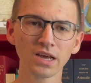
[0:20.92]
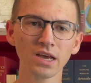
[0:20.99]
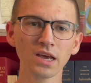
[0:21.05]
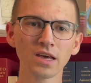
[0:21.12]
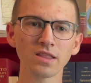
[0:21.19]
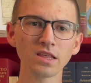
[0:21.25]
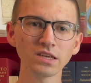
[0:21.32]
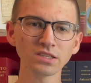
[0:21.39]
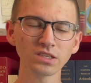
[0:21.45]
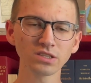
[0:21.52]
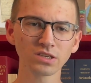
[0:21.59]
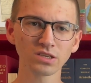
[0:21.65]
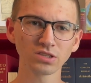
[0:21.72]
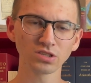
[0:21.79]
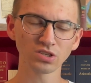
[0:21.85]
This is
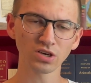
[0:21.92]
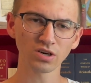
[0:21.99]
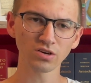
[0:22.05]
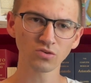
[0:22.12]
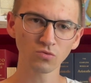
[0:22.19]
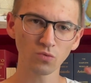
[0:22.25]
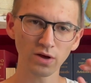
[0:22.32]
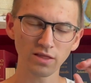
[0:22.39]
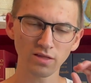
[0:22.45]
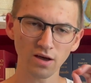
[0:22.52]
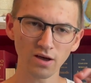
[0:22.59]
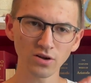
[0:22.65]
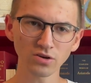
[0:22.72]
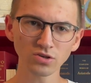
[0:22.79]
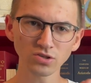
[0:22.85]
concerned with
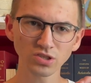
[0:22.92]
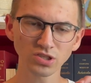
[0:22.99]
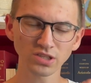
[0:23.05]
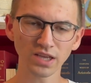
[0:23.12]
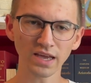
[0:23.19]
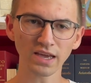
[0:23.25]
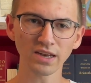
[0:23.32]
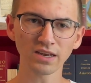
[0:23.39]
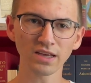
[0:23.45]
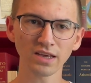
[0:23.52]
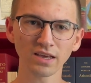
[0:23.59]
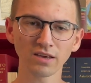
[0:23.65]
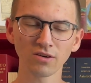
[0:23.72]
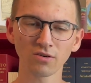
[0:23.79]
understanding